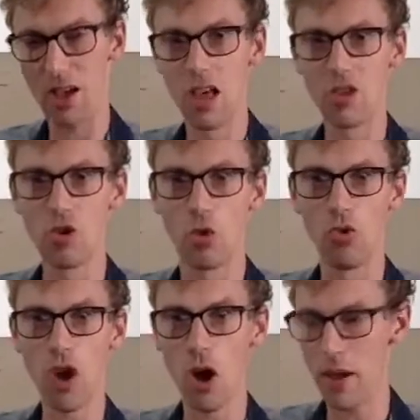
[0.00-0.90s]
you'll
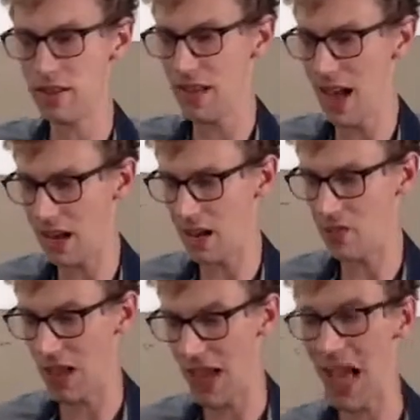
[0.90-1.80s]
know exactly
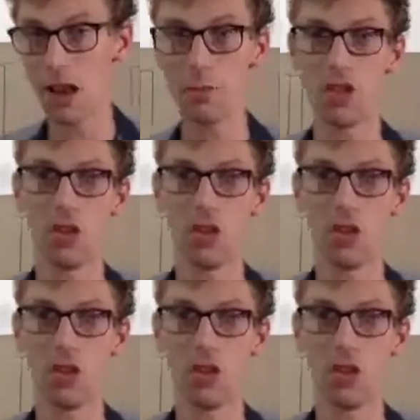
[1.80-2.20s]
if the caliper you